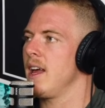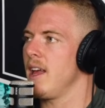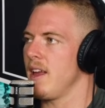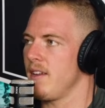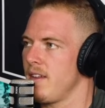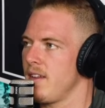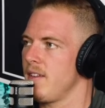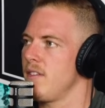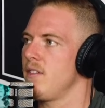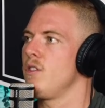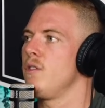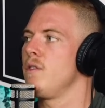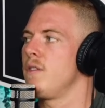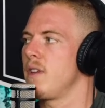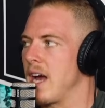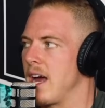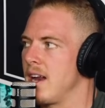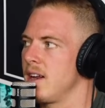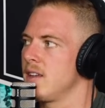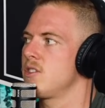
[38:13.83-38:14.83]
It, it, you
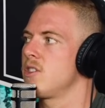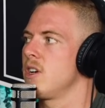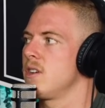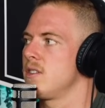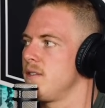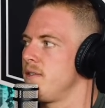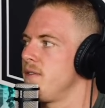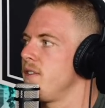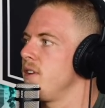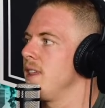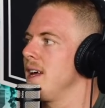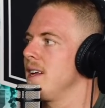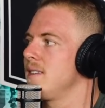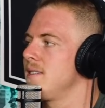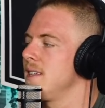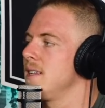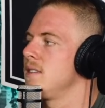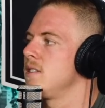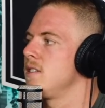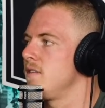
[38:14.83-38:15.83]
kind of start to feel that
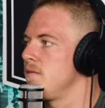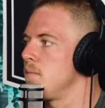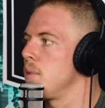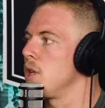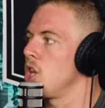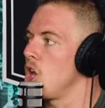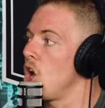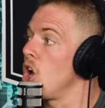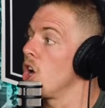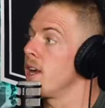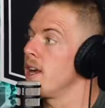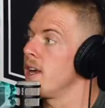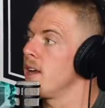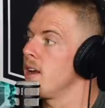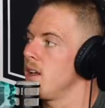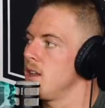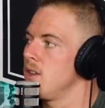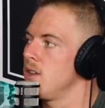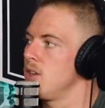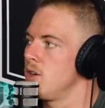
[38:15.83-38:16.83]
sense of belonging
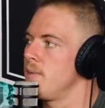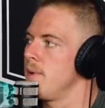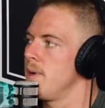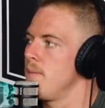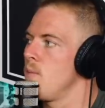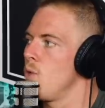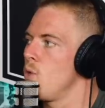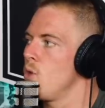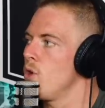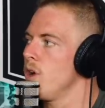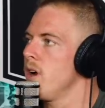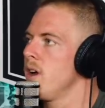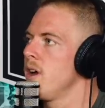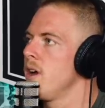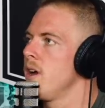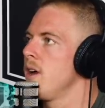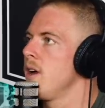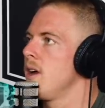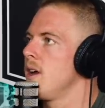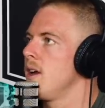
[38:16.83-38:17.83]
a little bit more.
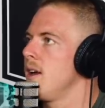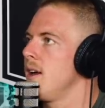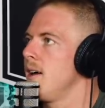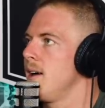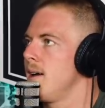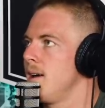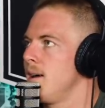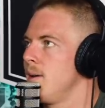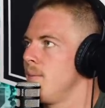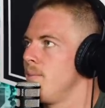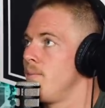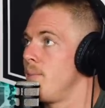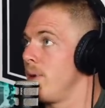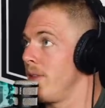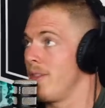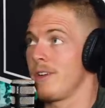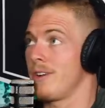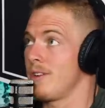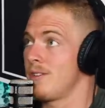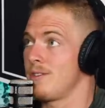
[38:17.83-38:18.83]
Um,
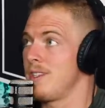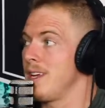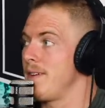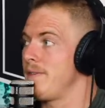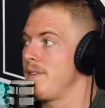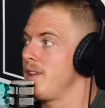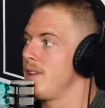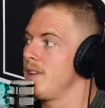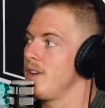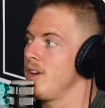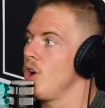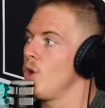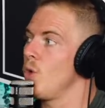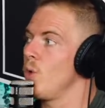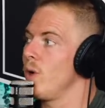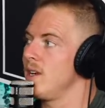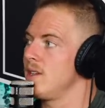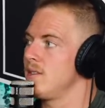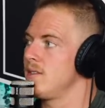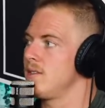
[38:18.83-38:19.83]
but there's definitely
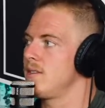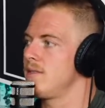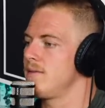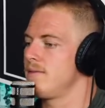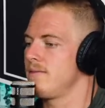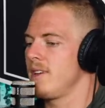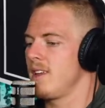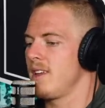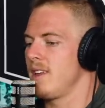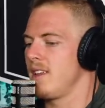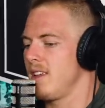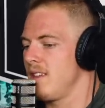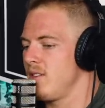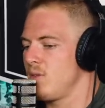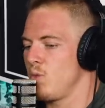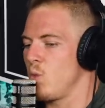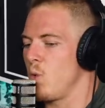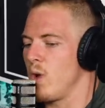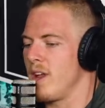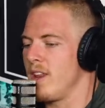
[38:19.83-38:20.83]
always,
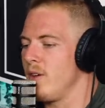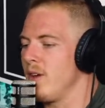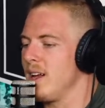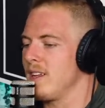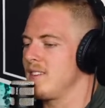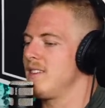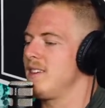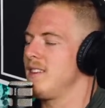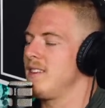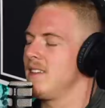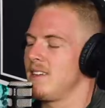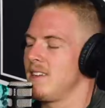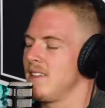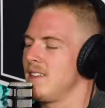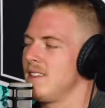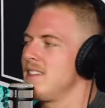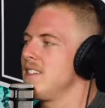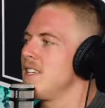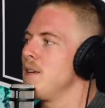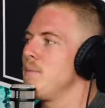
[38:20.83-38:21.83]
when you get to
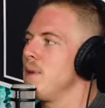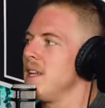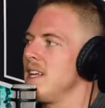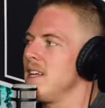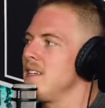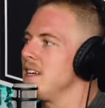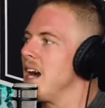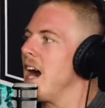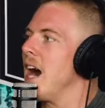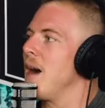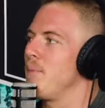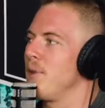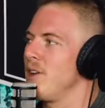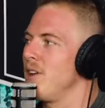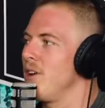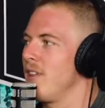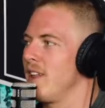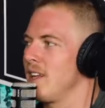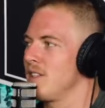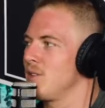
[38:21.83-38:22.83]
the tippity top, you
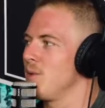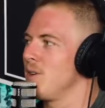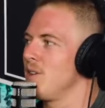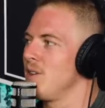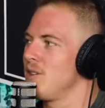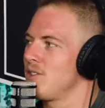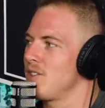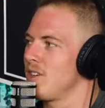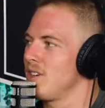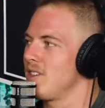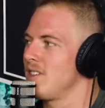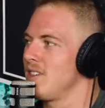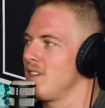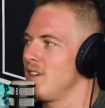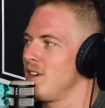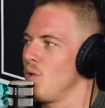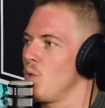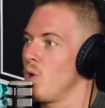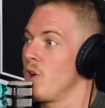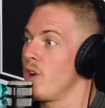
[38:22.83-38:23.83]
know, that's when you start
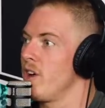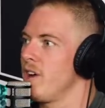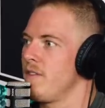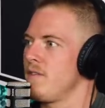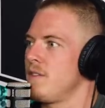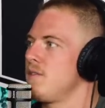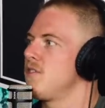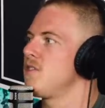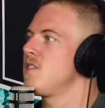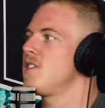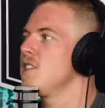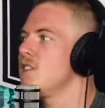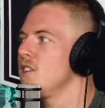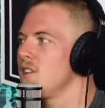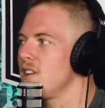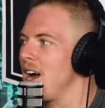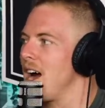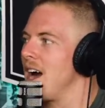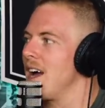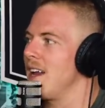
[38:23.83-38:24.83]
to wonder if you've
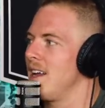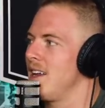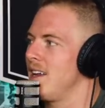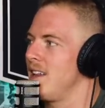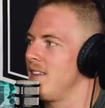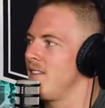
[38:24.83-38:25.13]
still got it.